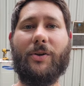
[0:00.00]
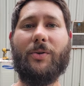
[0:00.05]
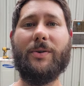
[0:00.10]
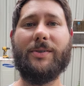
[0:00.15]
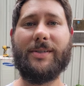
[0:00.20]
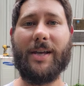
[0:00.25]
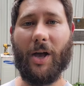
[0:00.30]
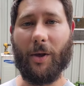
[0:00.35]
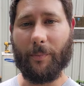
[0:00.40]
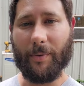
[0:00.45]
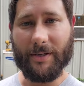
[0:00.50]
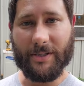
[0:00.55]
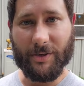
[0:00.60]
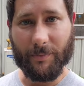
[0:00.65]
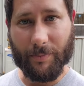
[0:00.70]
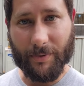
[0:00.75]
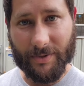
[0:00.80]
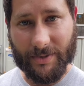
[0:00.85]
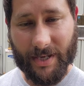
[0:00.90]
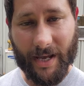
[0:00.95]
who is helping
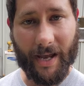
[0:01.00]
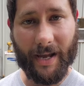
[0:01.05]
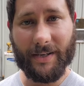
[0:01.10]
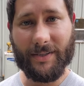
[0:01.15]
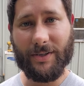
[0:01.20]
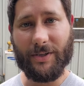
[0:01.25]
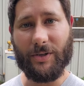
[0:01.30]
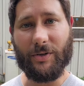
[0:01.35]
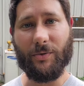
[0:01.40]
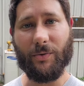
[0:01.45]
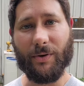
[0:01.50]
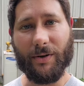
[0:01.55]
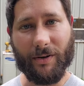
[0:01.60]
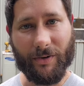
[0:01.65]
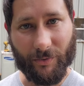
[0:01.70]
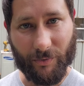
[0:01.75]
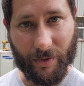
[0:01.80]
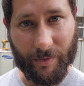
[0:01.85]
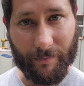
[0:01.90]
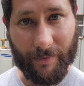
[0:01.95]
to protect
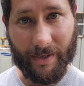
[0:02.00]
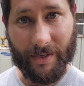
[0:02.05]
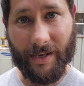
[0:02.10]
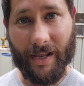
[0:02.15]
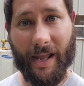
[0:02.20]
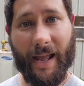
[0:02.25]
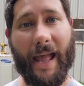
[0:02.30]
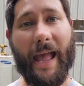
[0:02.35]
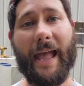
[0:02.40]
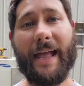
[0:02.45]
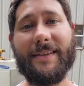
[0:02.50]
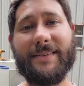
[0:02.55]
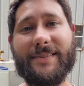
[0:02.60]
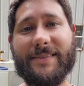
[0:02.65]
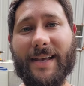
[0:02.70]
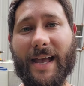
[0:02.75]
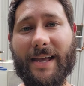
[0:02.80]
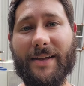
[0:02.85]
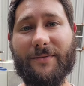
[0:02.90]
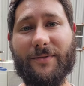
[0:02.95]
your equipment
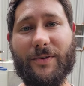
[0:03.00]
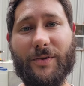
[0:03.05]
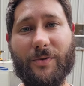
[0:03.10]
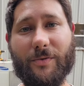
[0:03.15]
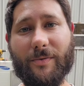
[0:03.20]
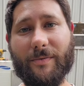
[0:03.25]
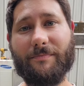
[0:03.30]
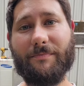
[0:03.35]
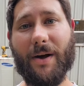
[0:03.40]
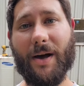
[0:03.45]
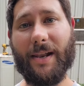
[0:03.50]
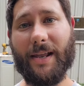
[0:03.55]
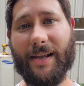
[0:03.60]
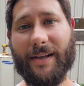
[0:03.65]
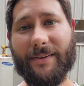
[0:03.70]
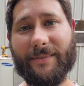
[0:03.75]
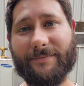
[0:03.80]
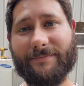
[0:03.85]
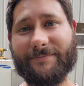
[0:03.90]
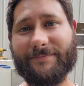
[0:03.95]
and save you
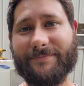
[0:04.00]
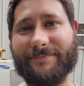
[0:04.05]
money.